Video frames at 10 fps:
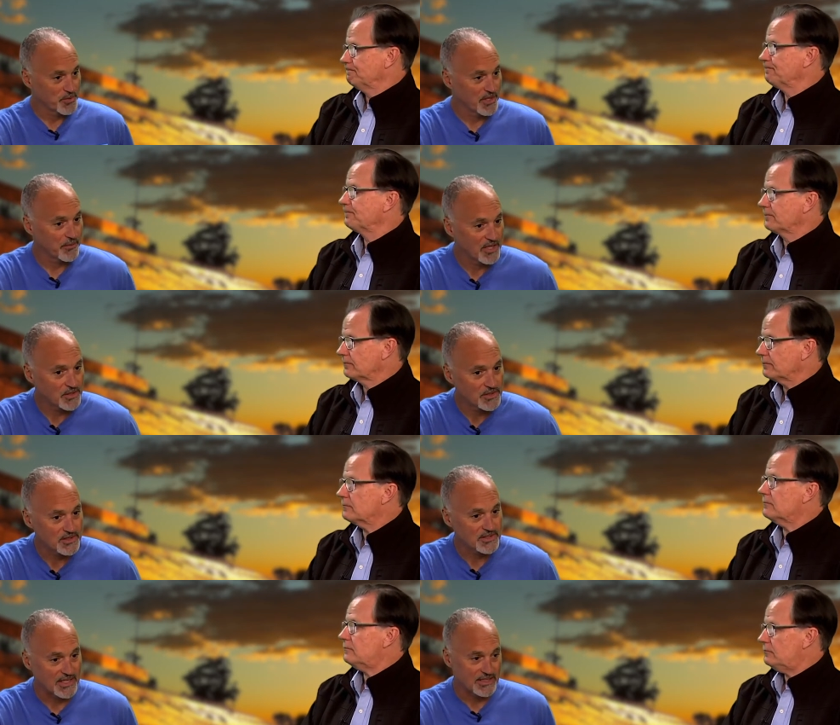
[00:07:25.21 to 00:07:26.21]
Speaker 1: Late Models. It's
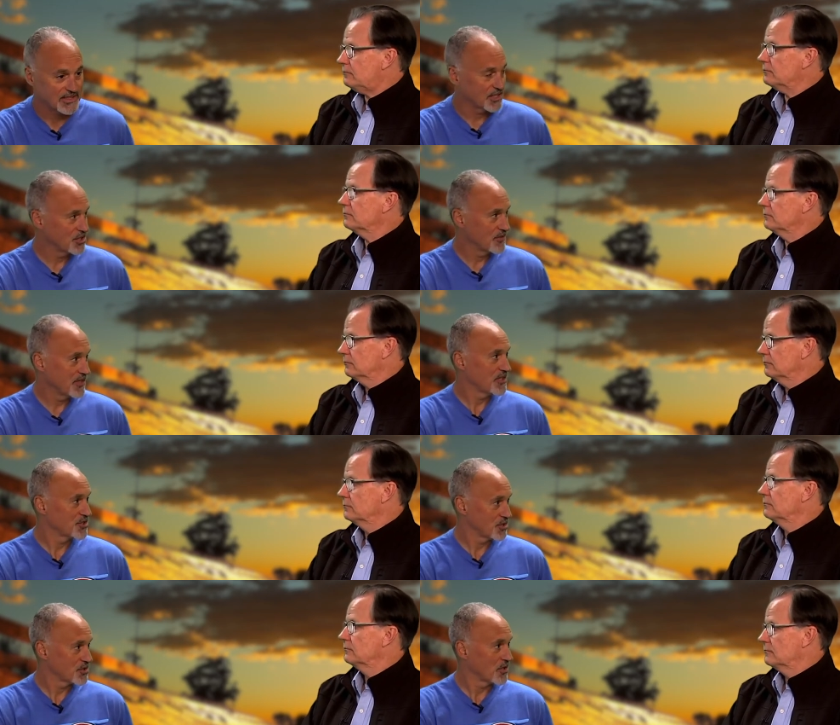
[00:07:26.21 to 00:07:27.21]
not a sanctioned event. It's
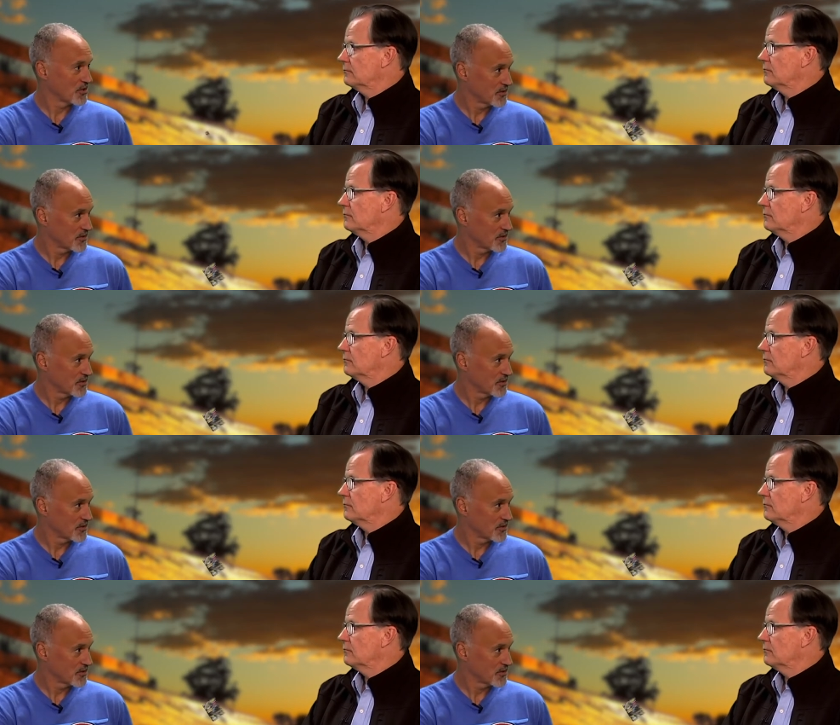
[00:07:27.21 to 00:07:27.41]
just our